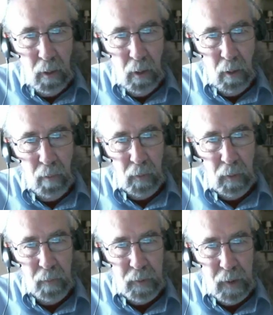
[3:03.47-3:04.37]
of
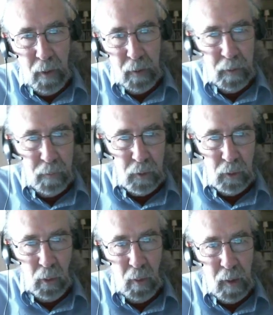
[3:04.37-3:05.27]
a narrative, a
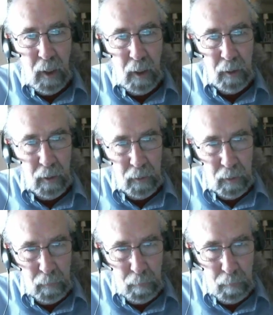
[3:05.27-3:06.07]
story, a